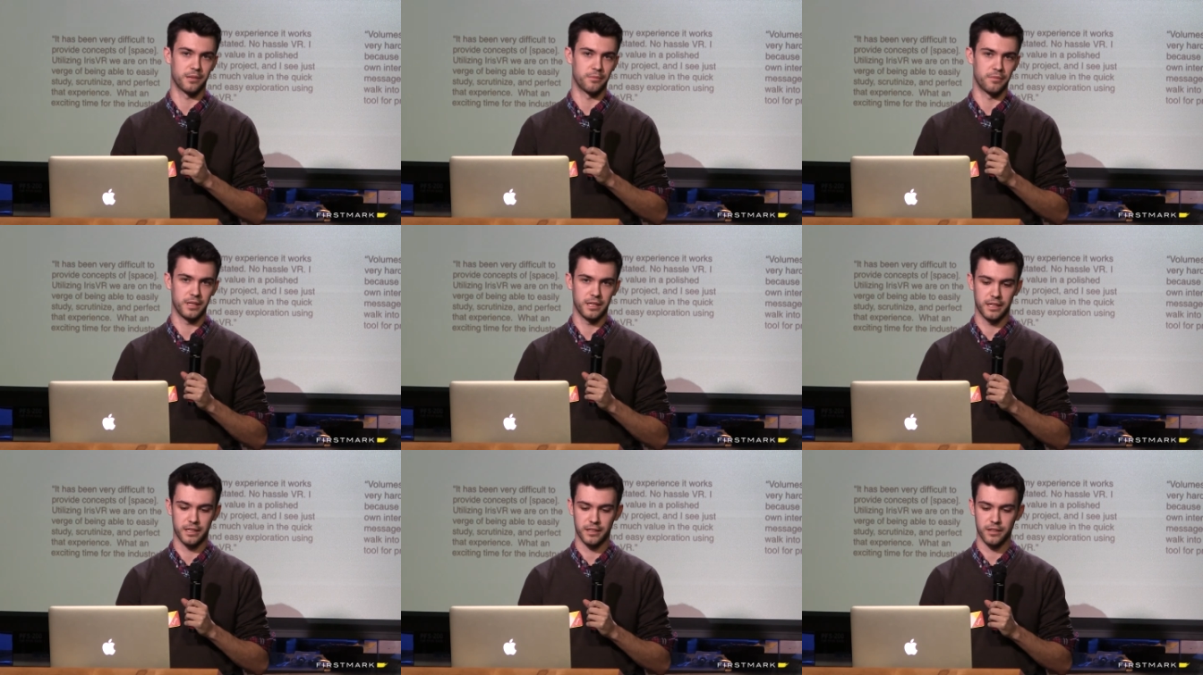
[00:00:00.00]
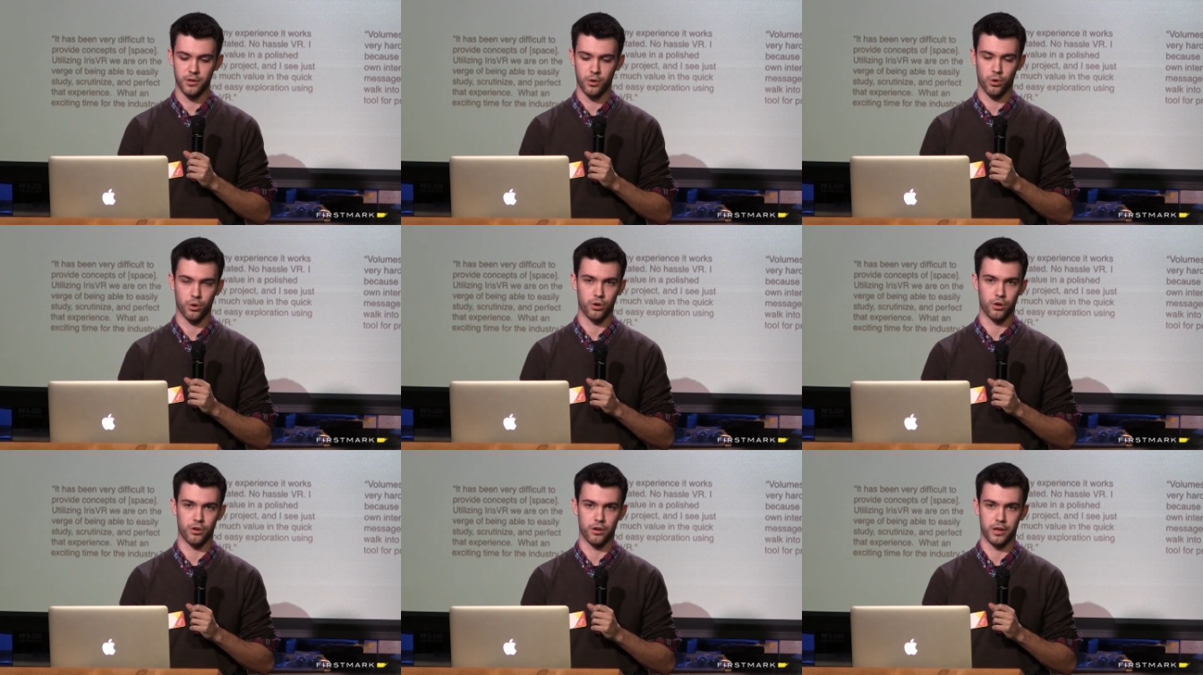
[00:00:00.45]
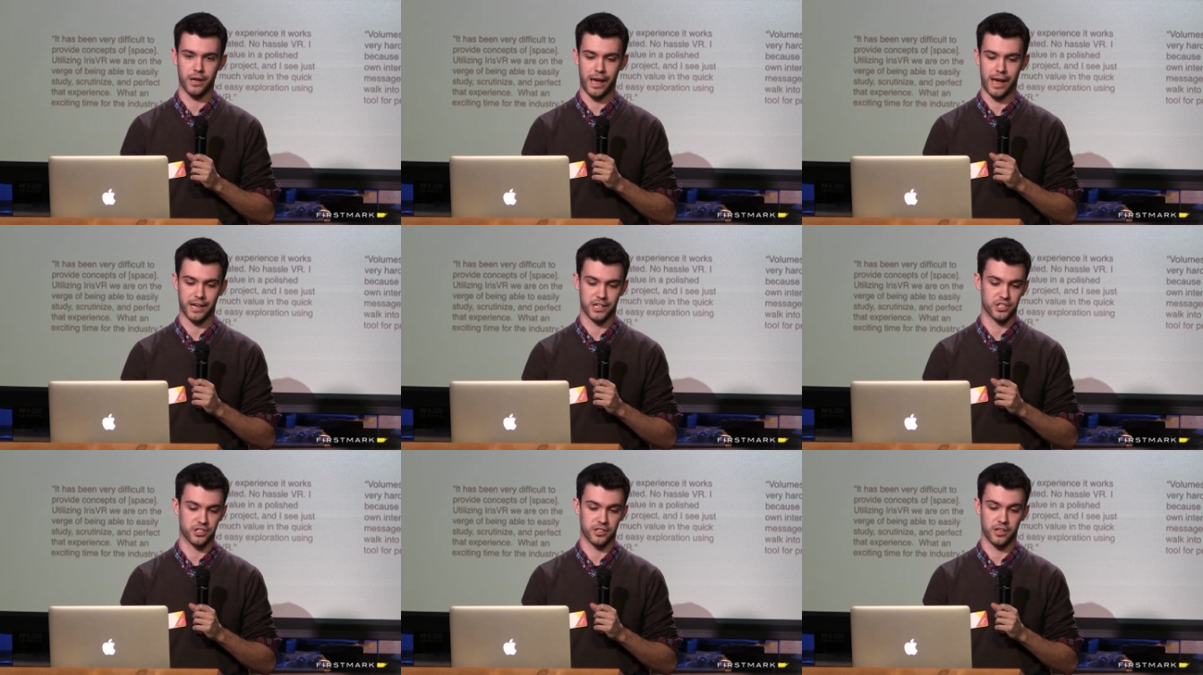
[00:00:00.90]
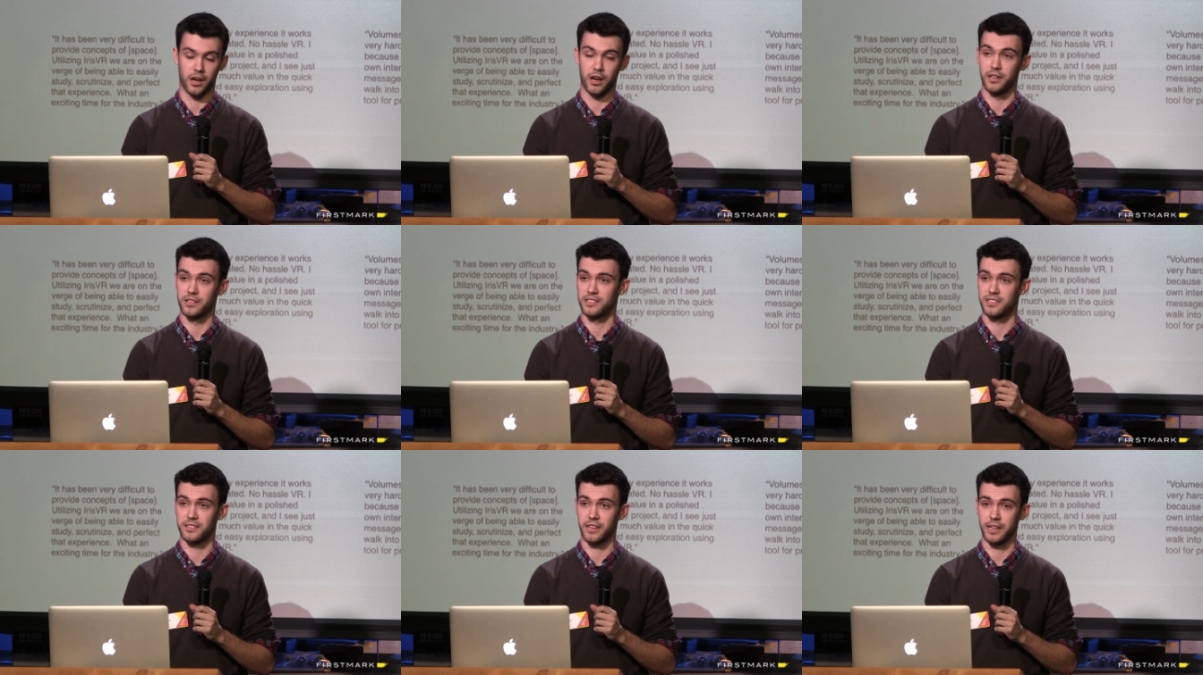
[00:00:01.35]
a meeting or actually
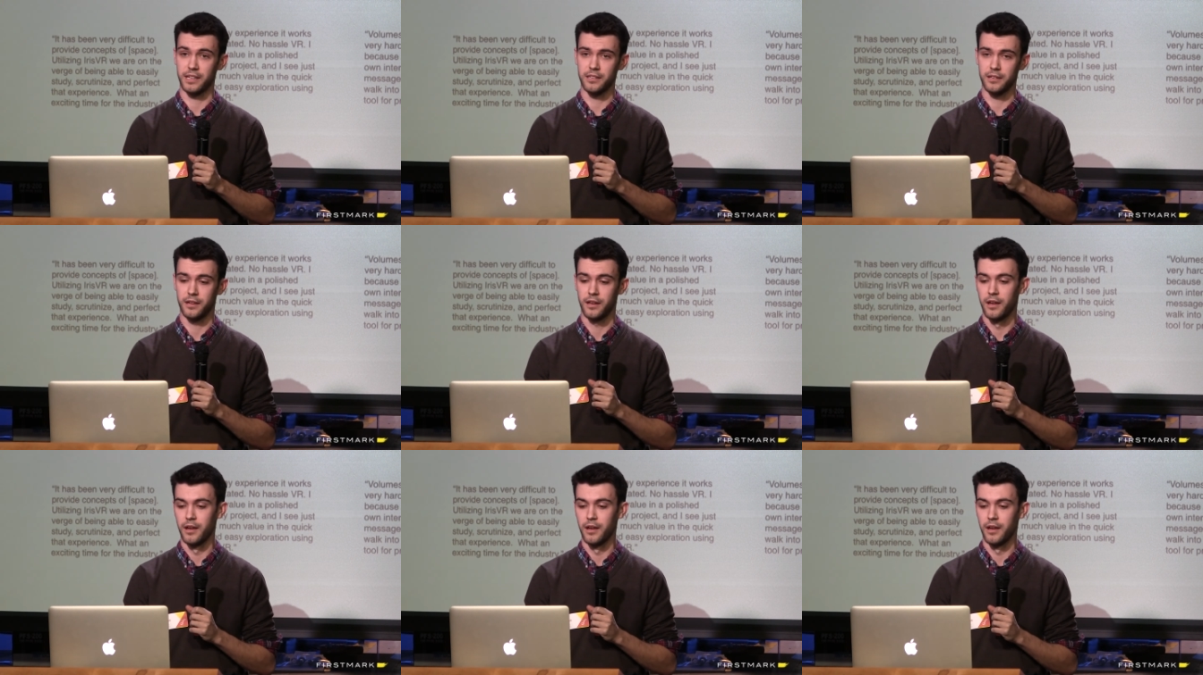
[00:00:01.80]
on site,